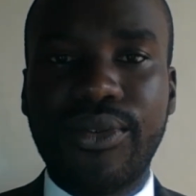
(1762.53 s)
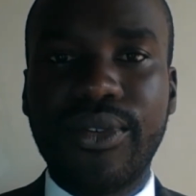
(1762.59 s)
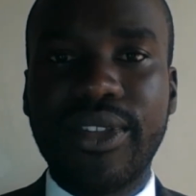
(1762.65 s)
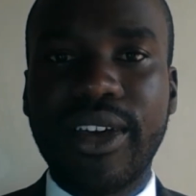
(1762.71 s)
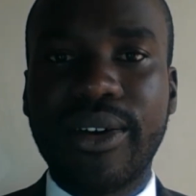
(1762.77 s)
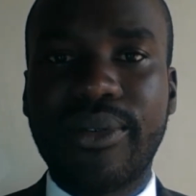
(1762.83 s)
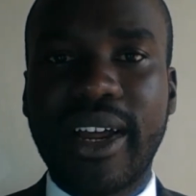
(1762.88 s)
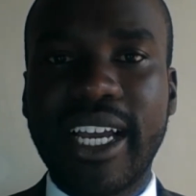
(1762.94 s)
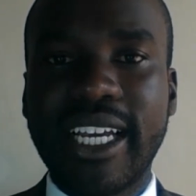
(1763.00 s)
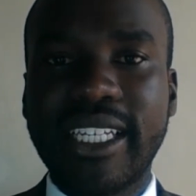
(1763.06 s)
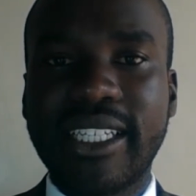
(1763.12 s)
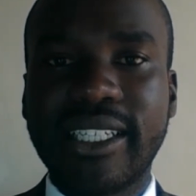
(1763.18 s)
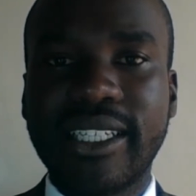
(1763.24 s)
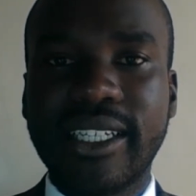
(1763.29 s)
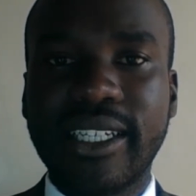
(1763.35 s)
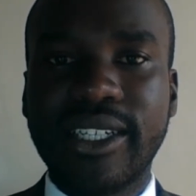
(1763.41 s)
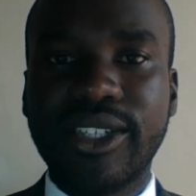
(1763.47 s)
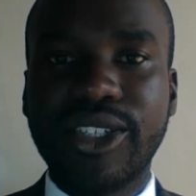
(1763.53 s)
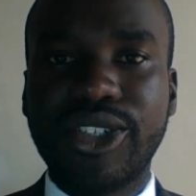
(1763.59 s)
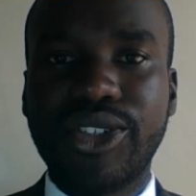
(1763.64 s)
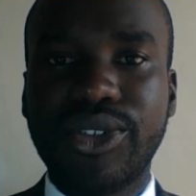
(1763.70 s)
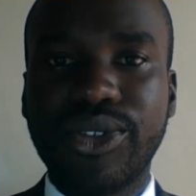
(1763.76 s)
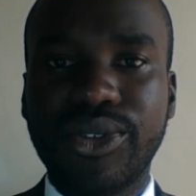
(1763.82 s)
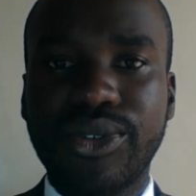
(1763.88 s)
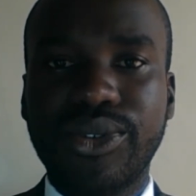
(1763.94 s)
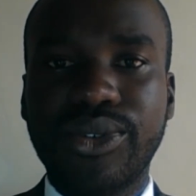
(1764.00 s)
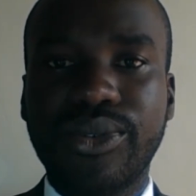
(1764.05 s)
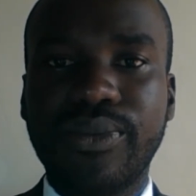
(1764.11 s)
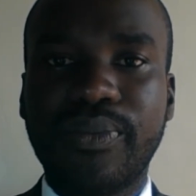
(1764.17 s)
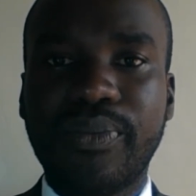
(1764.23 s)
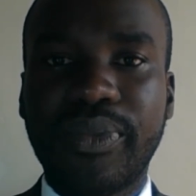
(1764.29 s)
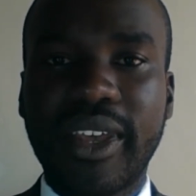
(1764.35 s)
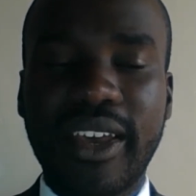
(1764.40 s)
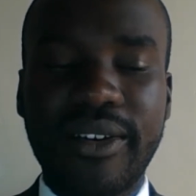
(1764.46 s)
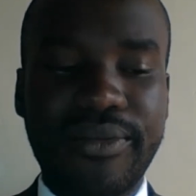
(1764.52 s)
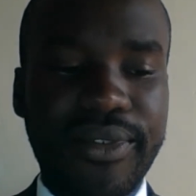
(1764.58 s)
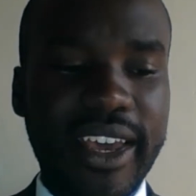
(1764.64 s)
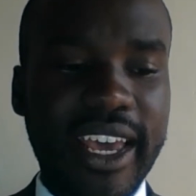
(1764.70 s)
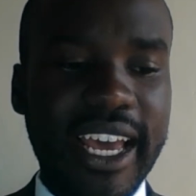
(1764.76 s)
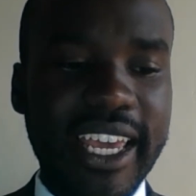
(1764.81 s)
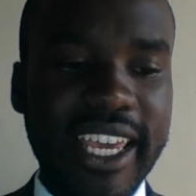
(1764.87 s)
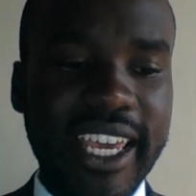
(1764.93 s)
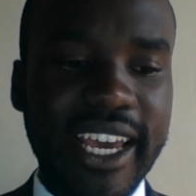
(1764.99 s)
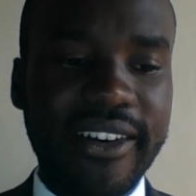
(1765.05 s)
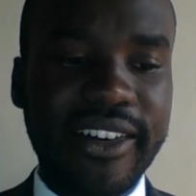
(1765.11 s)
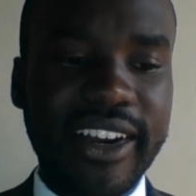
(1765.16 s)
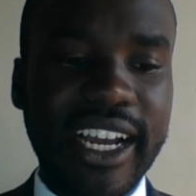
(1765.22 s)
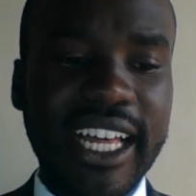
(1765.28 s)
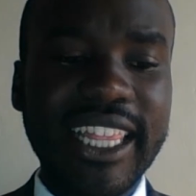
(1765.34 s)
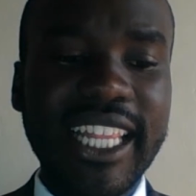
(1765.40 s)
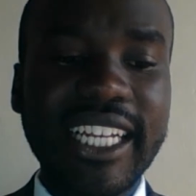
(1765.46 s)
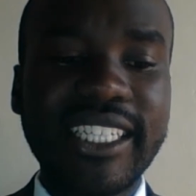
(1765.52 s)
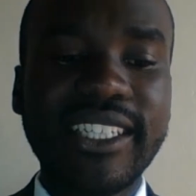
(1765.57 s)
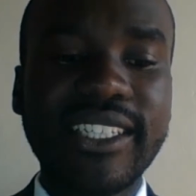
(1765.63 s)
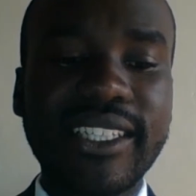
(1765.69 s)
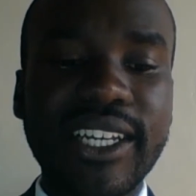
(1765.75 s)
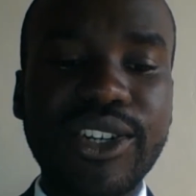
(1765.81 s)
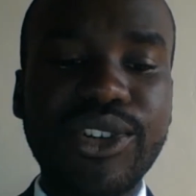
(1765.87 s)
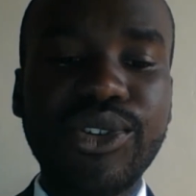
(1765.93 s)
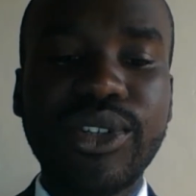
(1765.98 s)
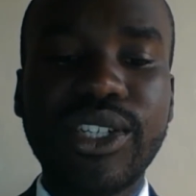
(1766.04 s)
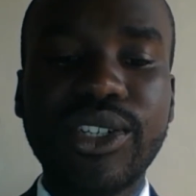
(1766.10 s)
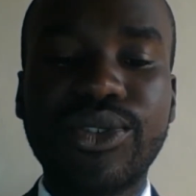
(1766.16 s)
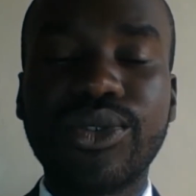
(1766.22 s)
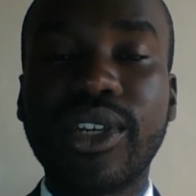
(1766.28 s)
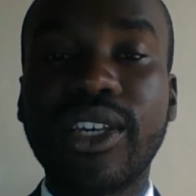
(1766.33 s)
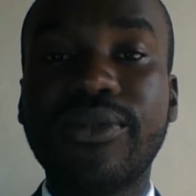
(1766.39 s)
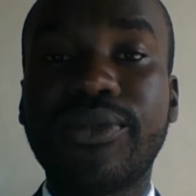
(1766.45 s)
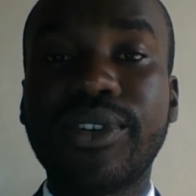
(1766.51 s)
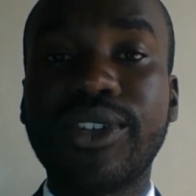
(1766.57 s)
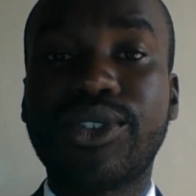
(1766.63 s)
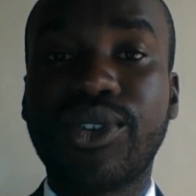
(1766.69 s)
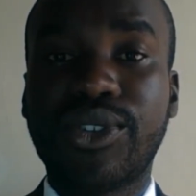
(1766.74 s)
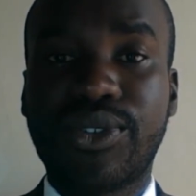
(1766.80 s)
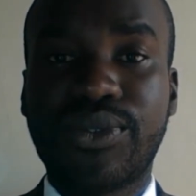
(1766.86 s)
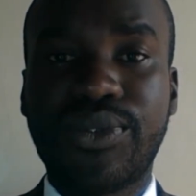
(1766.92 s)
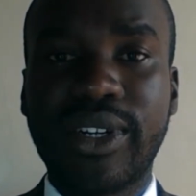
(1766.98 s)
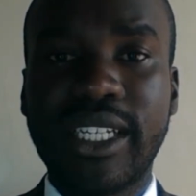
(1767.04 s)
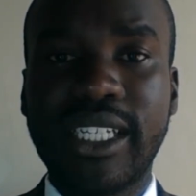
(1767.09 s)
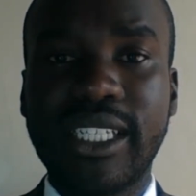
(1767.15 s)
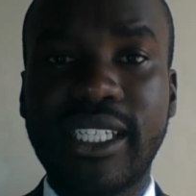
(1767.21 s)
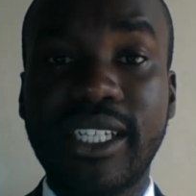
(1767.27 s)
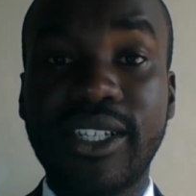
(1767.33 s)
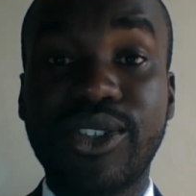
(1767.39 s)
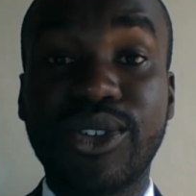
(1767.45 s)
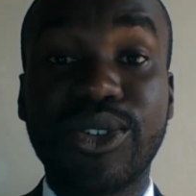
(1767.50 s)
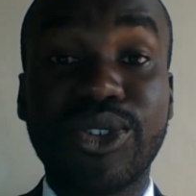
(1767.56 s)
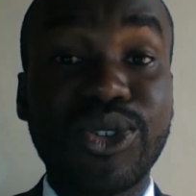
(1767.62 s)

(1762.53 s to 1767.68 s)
the right to a fair hearing, and that is the duty to give reasons for a decision.